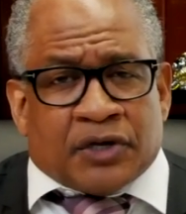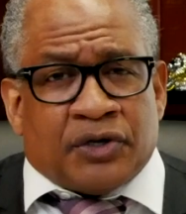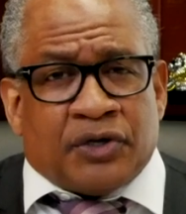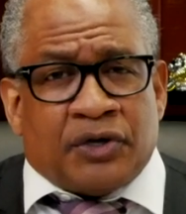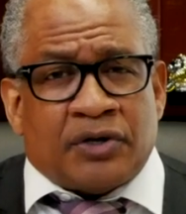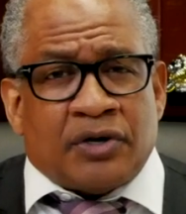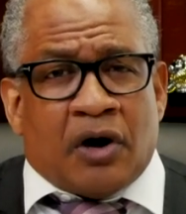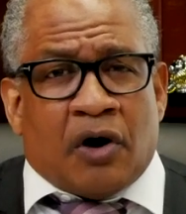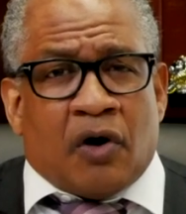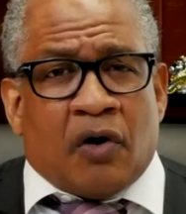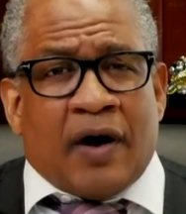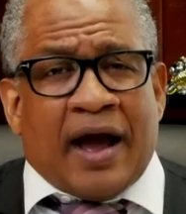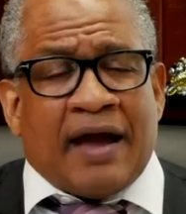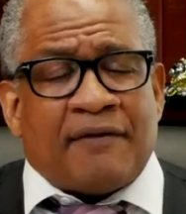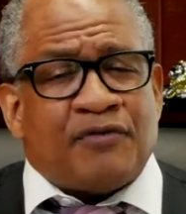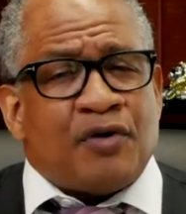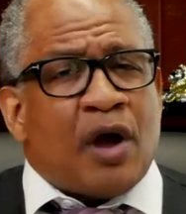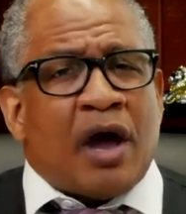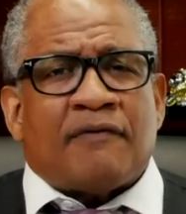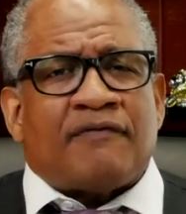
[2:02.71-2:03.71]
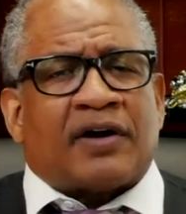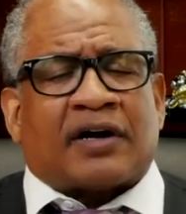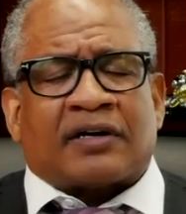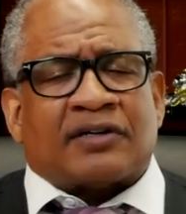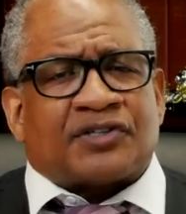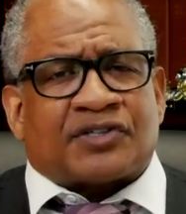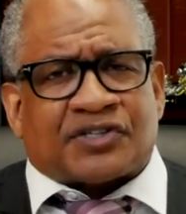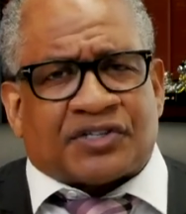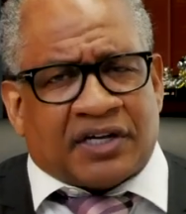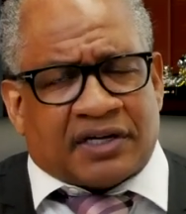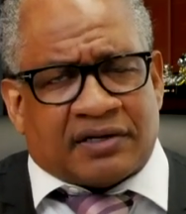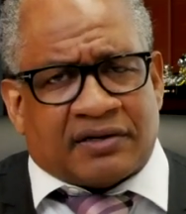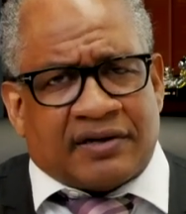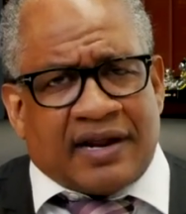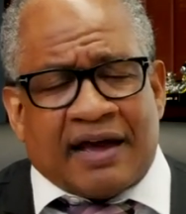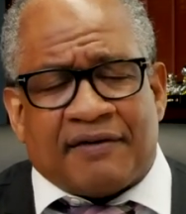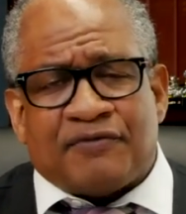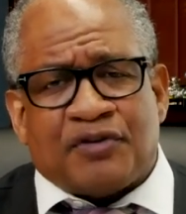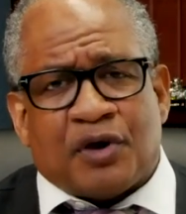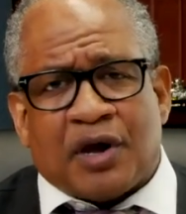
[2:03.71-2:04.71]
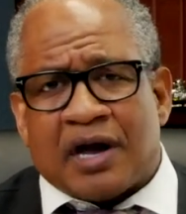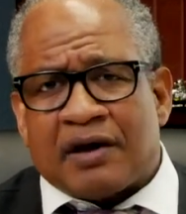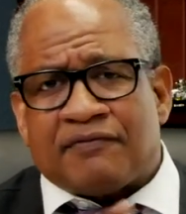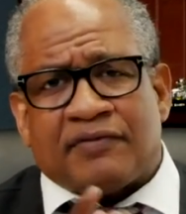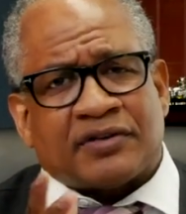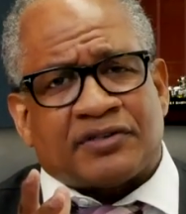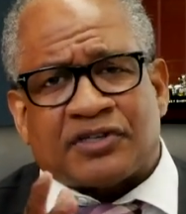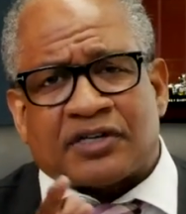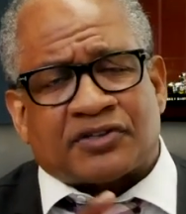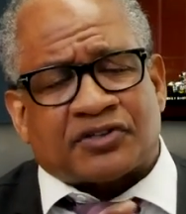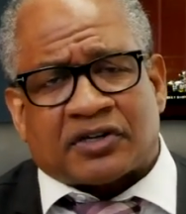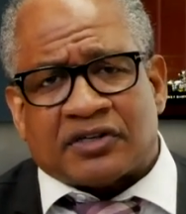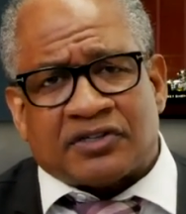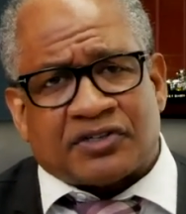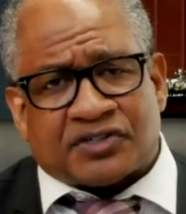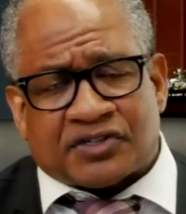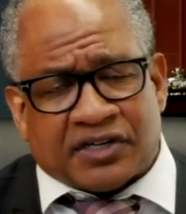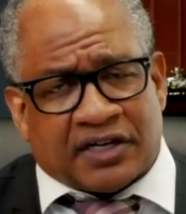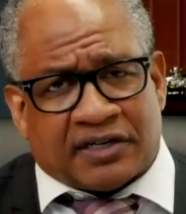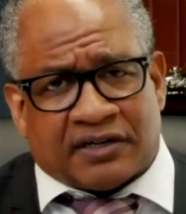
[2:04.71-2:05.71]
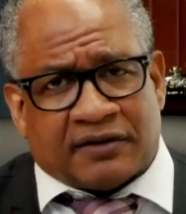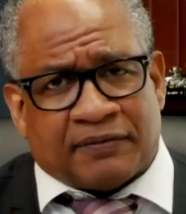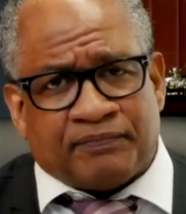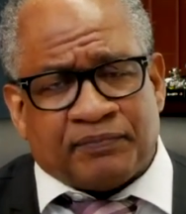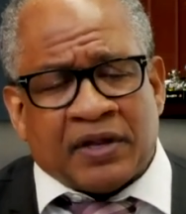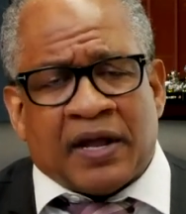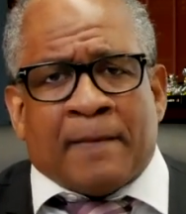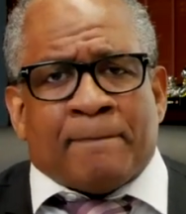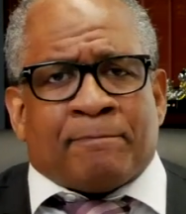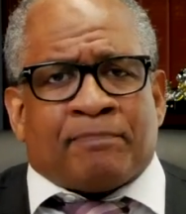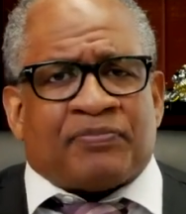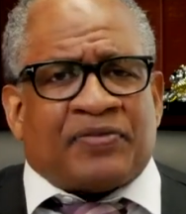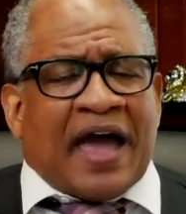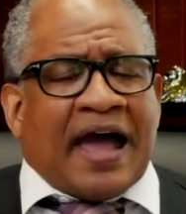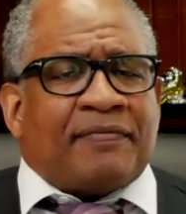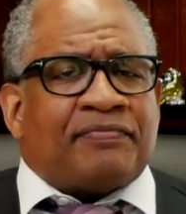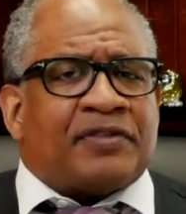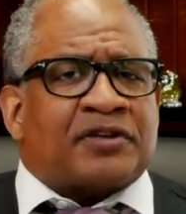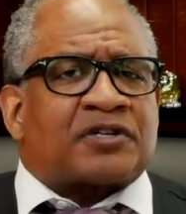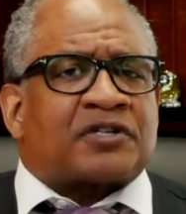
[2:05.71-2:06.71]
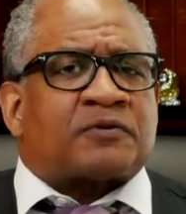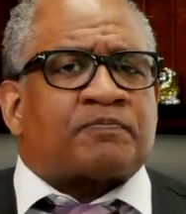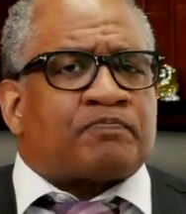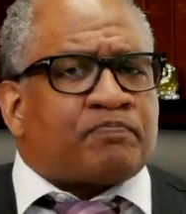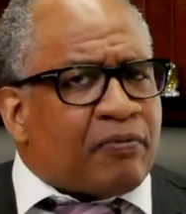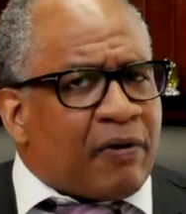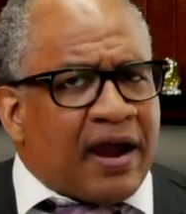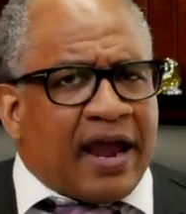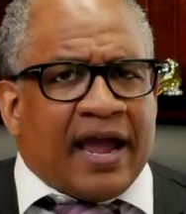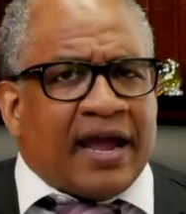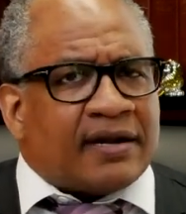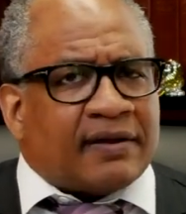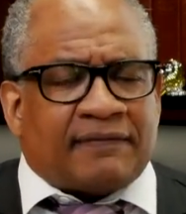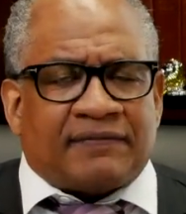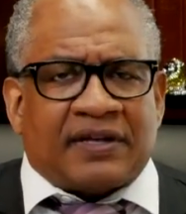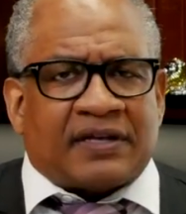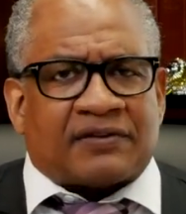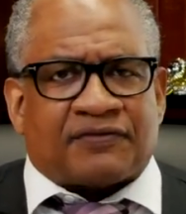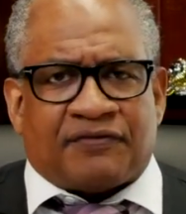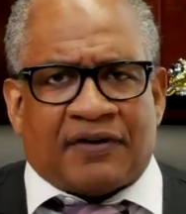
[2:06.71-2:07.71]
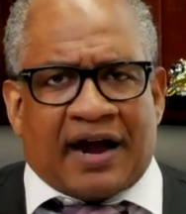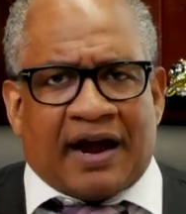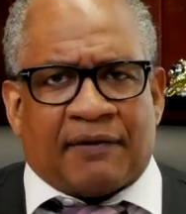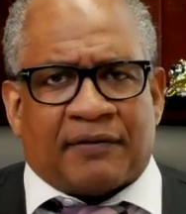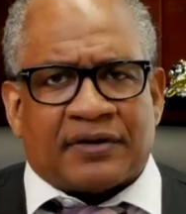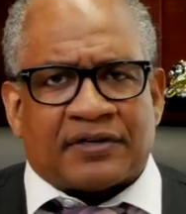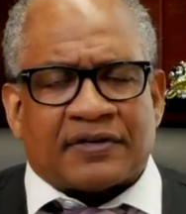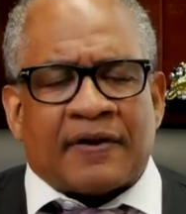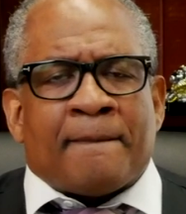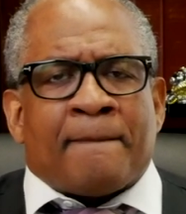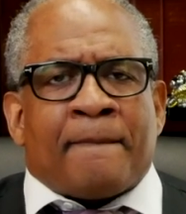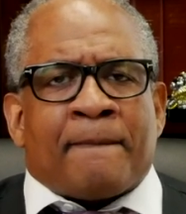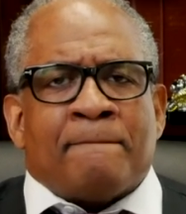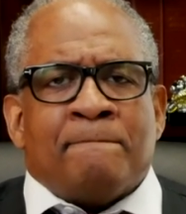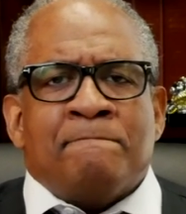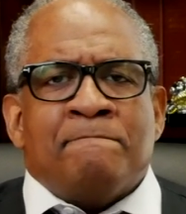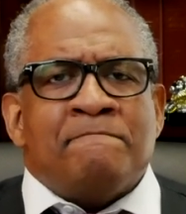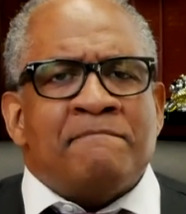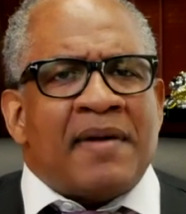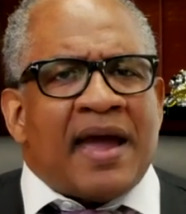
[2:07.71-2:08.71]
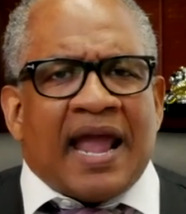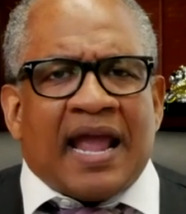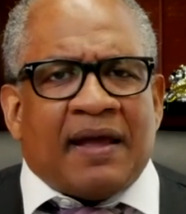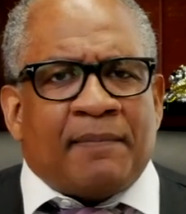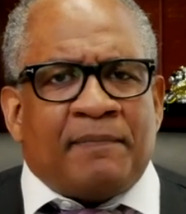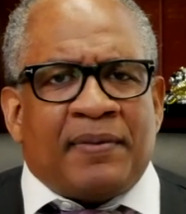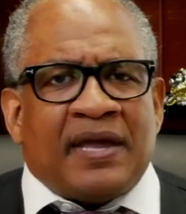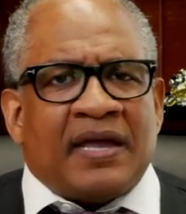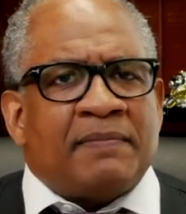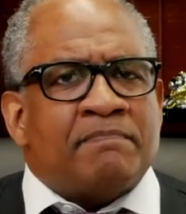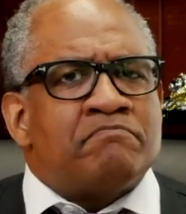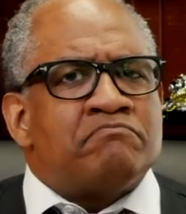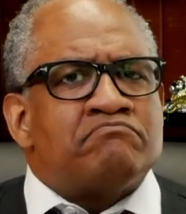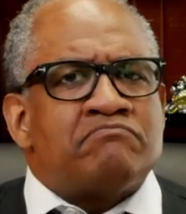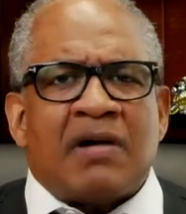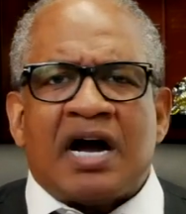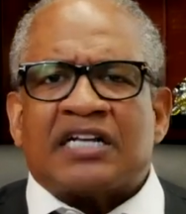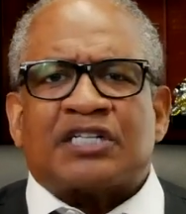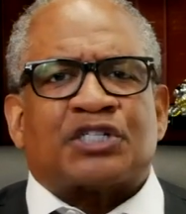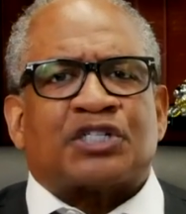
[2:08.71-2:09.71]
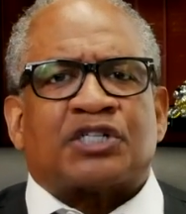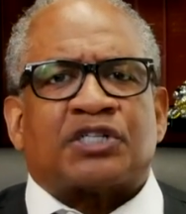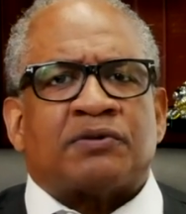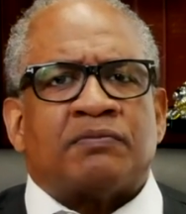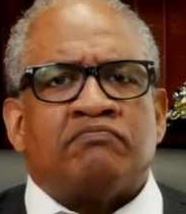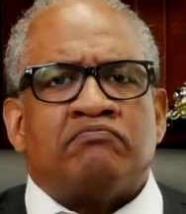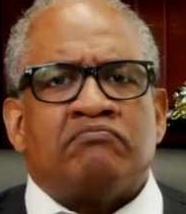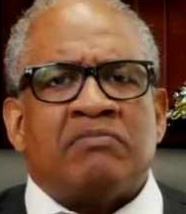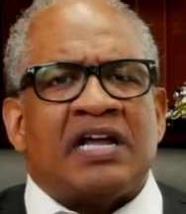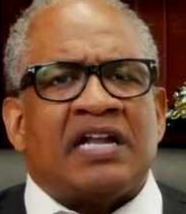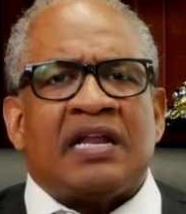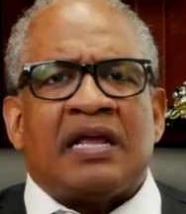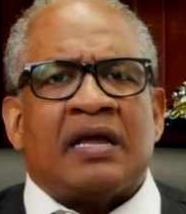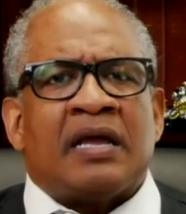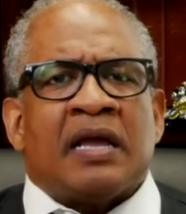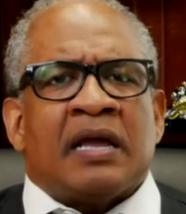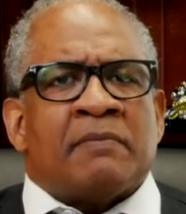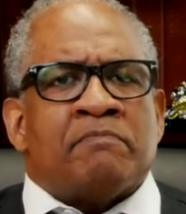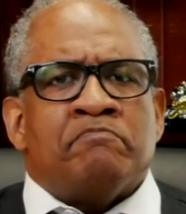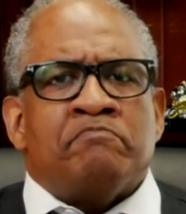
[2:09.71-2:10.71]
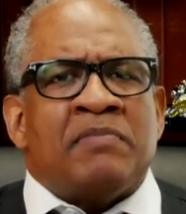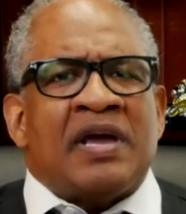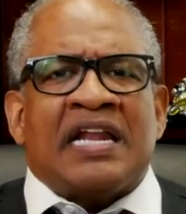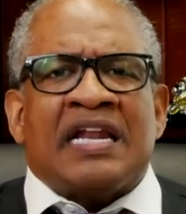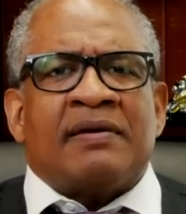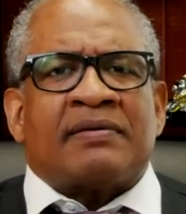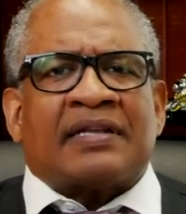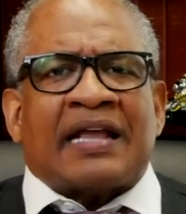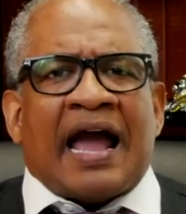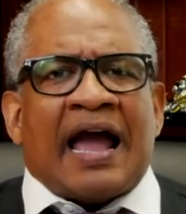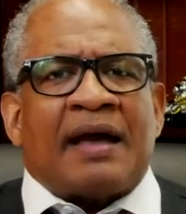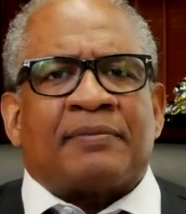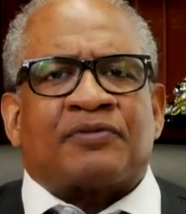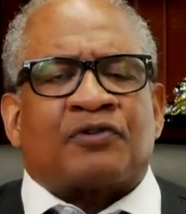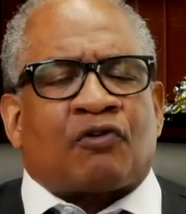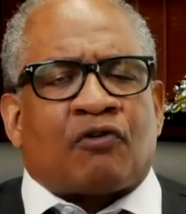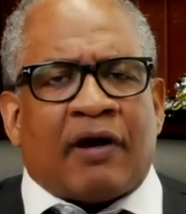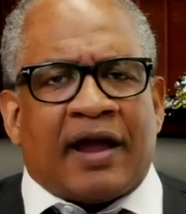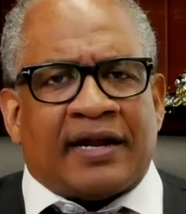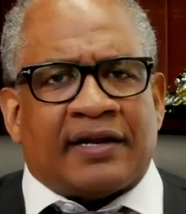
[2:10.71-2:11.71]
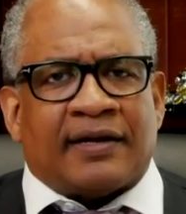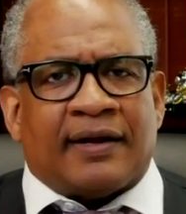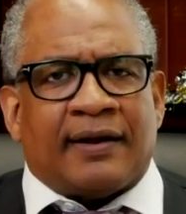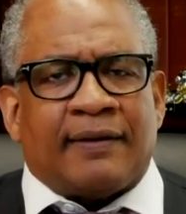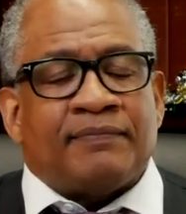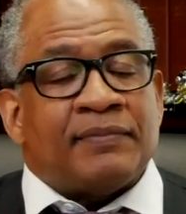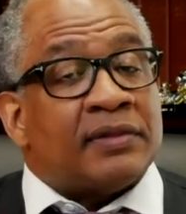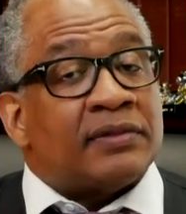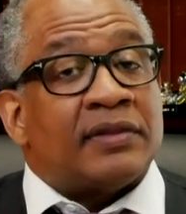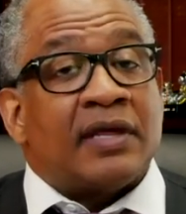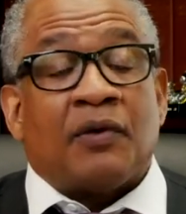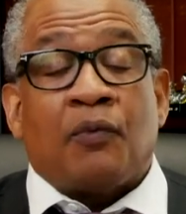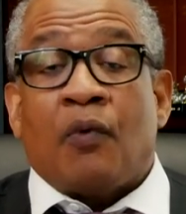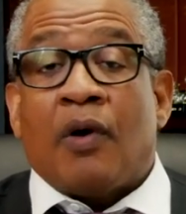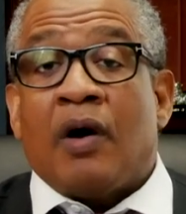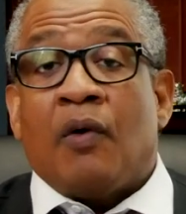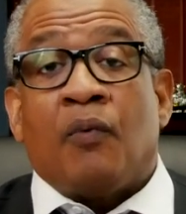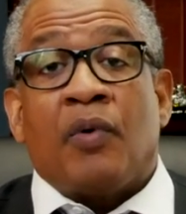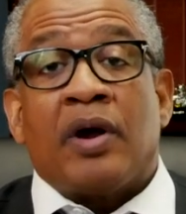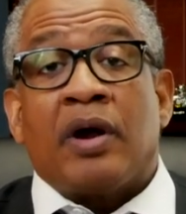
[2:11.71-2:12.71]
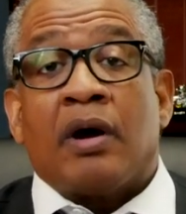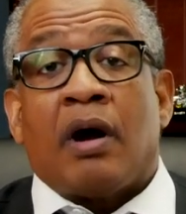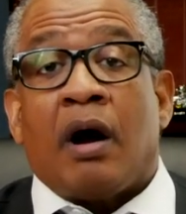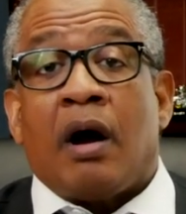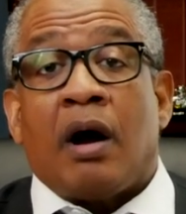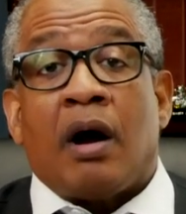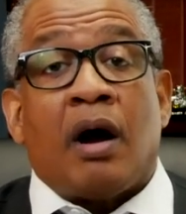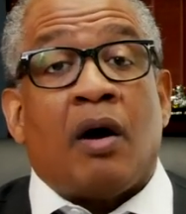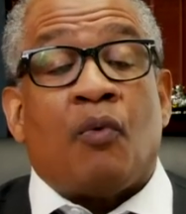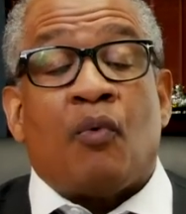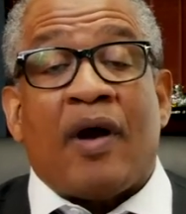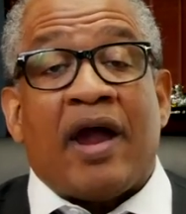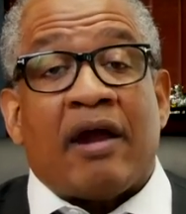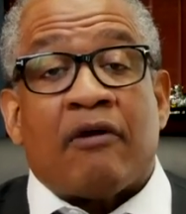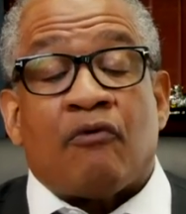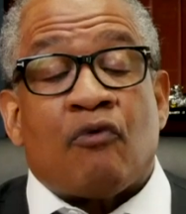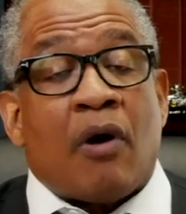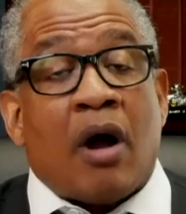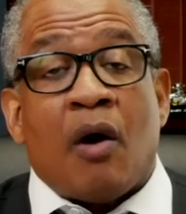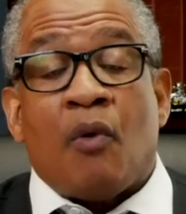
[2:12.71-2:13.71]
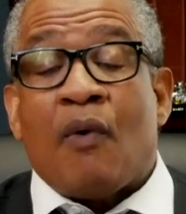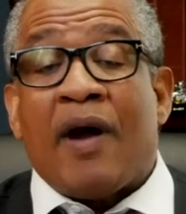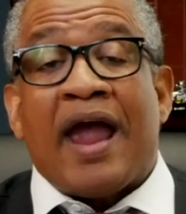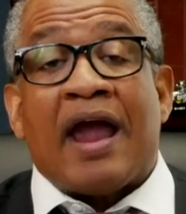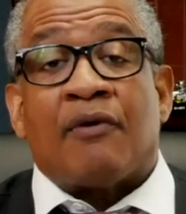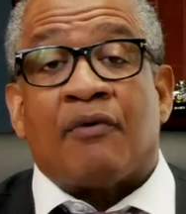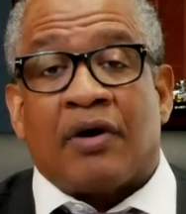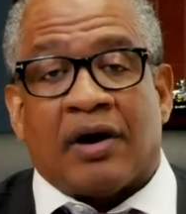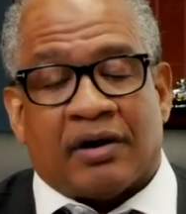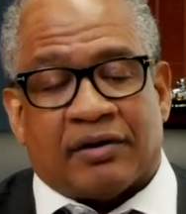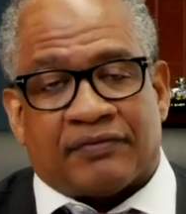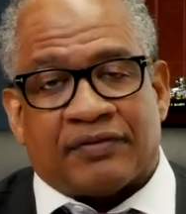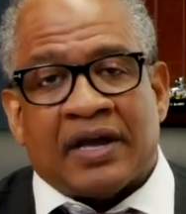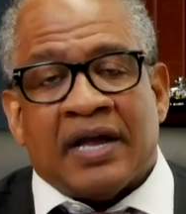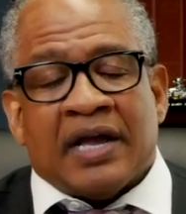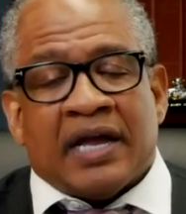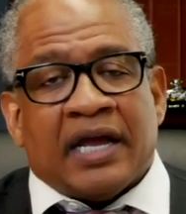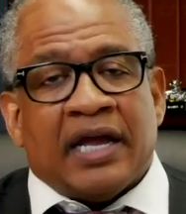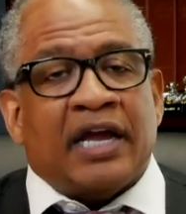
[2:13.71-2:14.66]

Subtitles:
You know, have you ever just considered that the spread of this virus may be many times greater than what we are aware of?